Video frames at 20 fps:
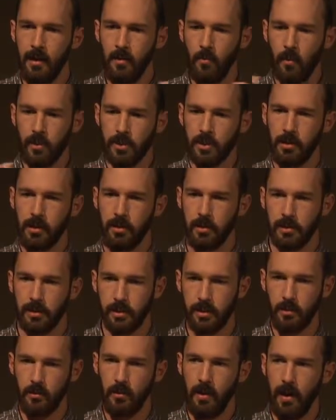which talks
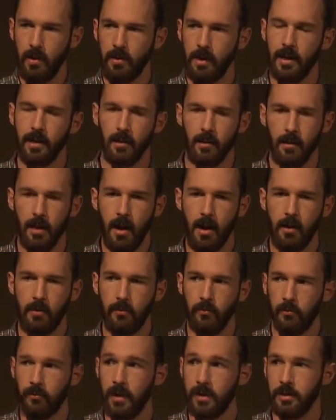to a layer of
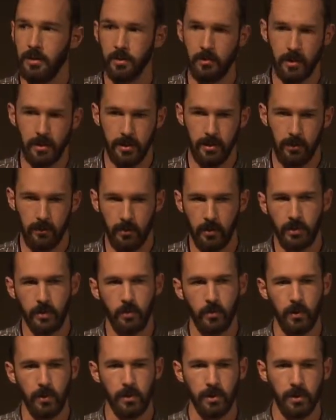registry servers,
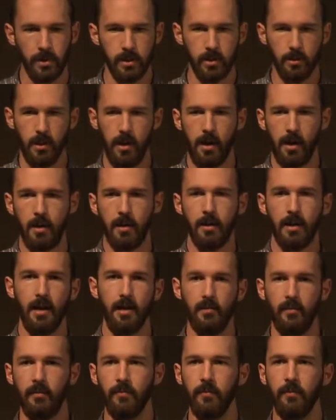which uh, kind of,